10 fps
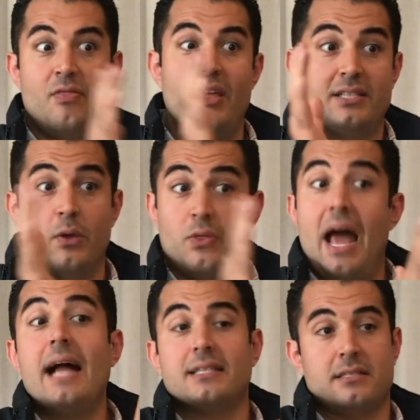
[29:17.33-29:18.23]
So
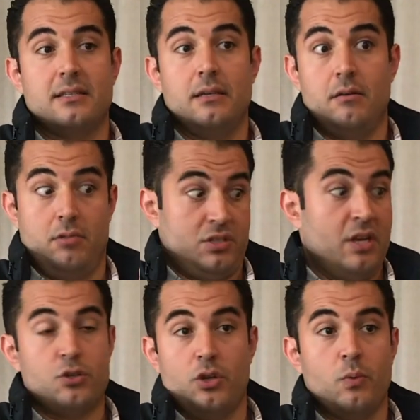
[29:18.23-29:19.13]
that's
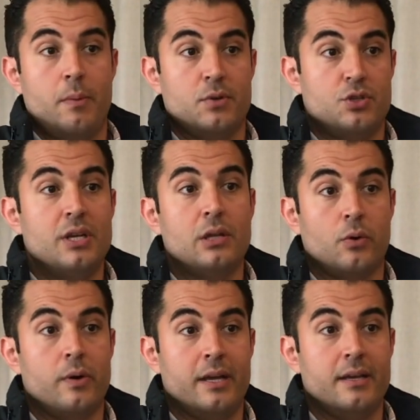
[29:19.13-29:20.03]
essentially what machine
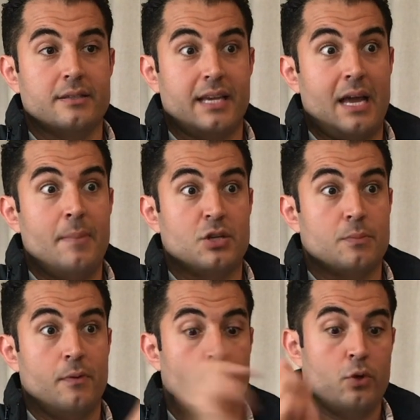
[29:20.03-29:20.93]
learning is. Like I mentioned
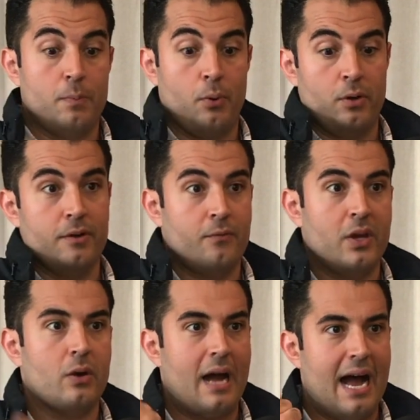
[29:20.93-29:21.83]
before, you burn your
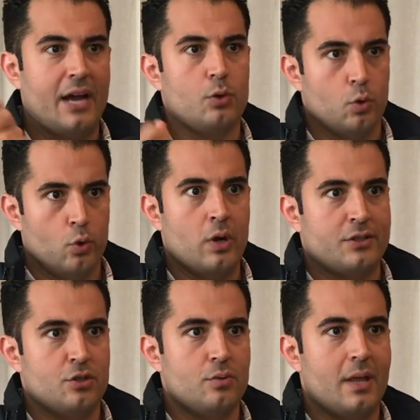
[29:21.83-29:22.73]
finger, you learn not
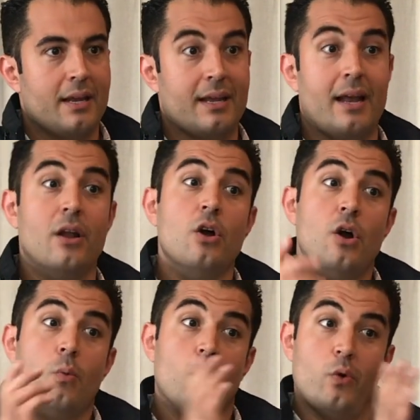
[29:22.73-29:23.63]
to do that again.
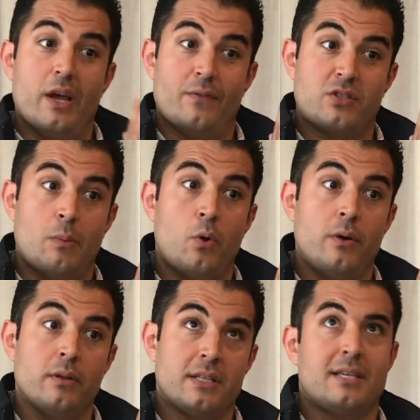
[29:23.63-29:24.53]
Well, if
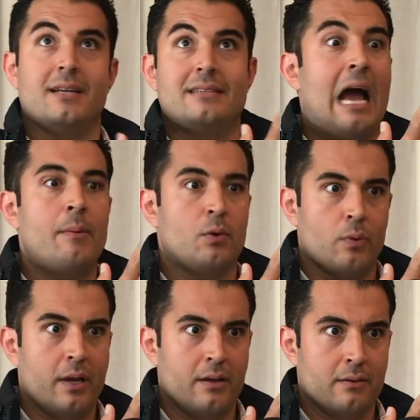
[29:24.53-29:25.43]
someone, let's say a diamond
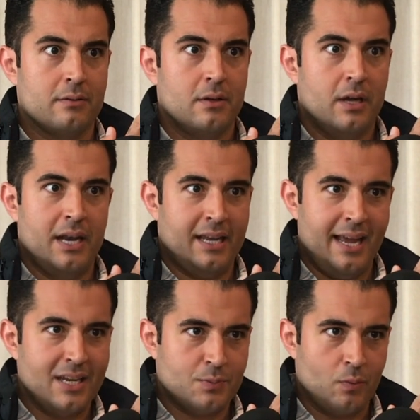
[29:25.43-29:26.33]
ring, an
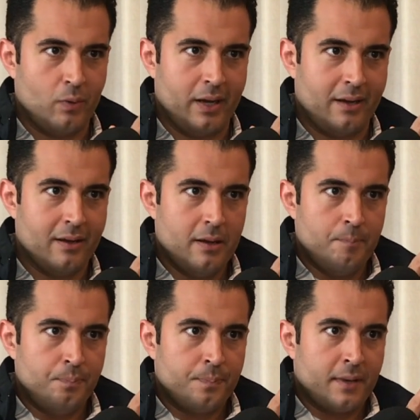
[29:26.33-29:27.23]
engagement ring,
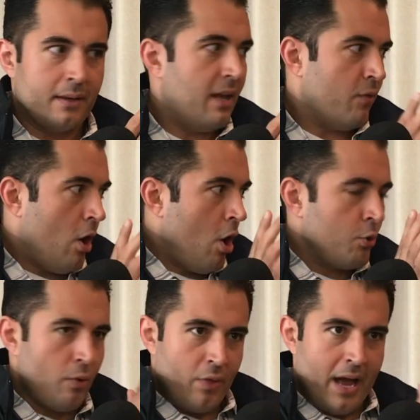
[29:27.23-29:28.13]
if
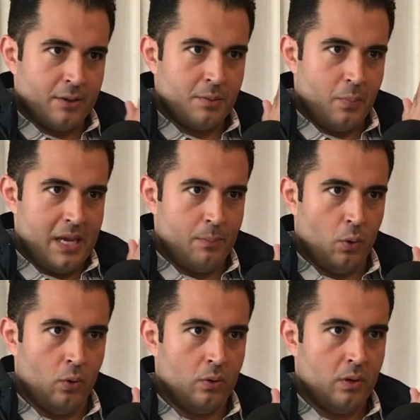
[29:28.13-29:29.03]
100,000
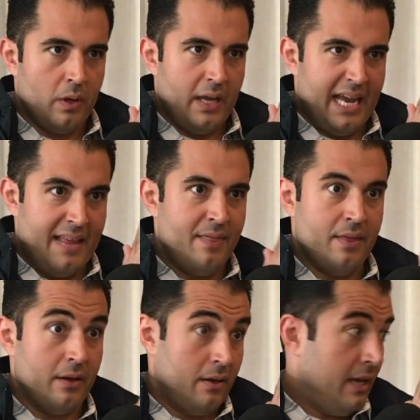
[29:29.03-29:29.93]
people in
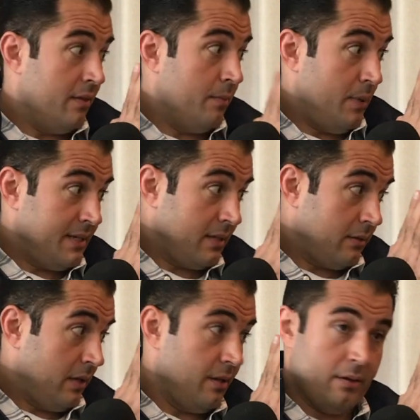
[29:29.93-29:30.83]
the
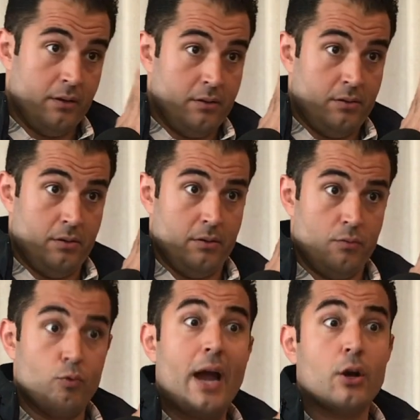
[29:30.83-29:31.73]
basically the
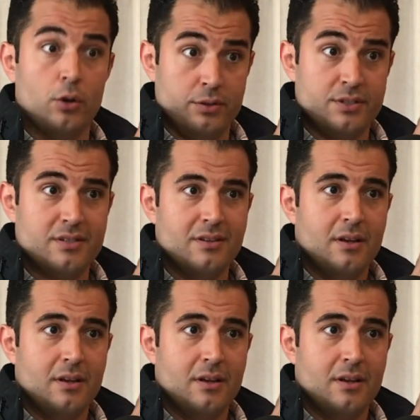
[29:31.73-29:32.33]
records,